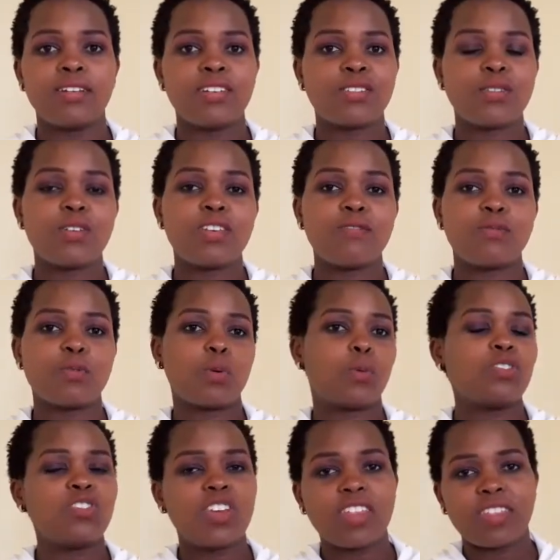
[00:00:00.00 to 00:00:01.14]
So if you're
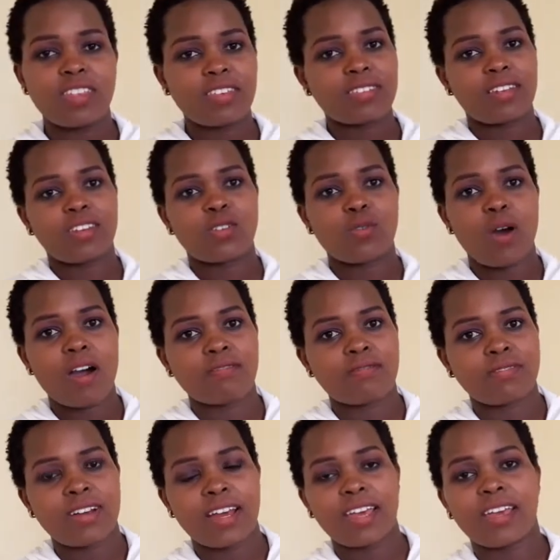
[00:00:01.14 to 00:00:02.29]
watching this and you have
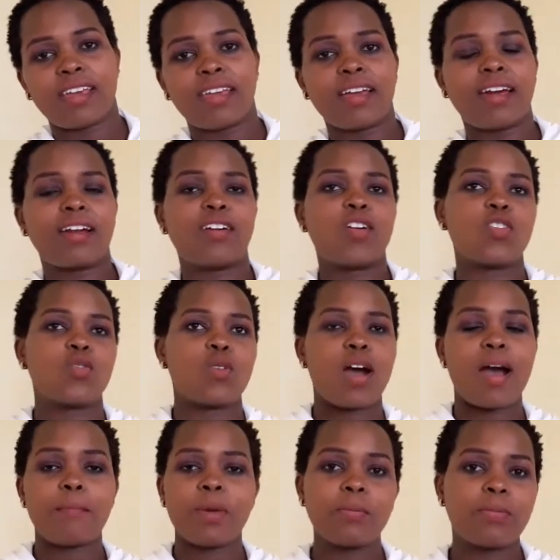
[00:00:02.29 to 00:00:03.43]
AAR or you are
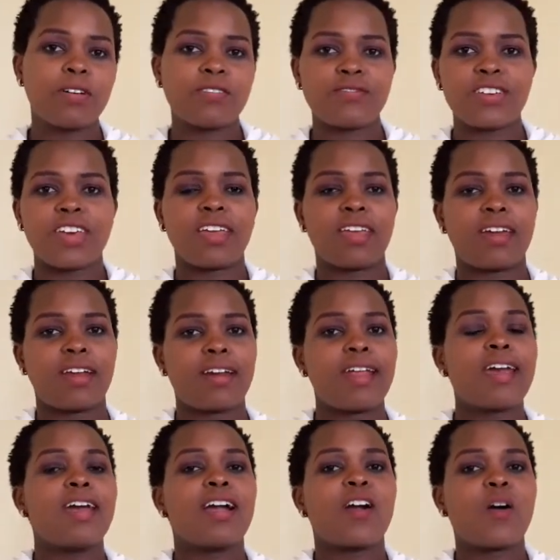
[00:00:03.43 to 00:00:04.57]
a member of AAR,
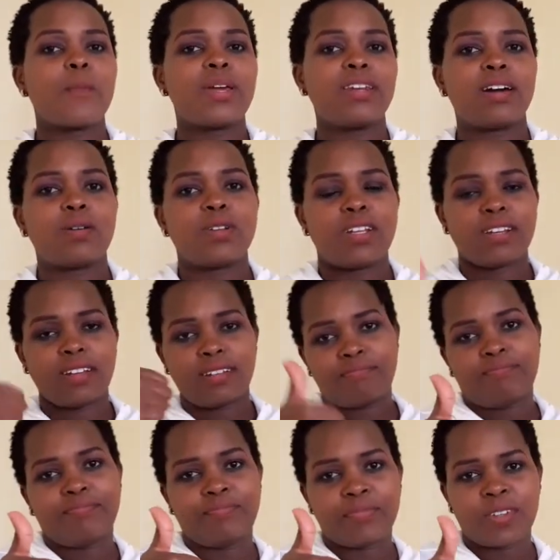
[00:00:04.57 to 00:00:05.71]
comment down and
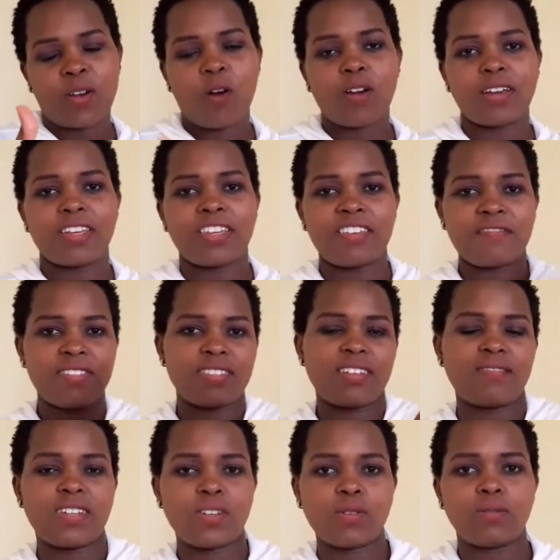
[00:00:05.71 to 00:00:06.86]
give this a
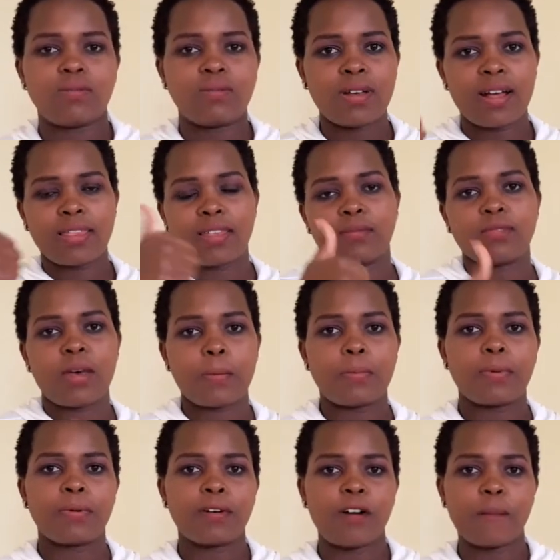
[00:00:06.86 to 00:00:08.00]
video a thumbs up.
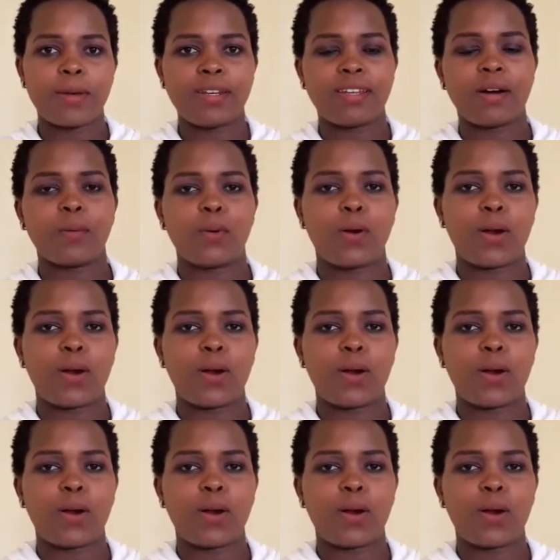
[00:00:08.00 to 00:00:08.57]
Comment down.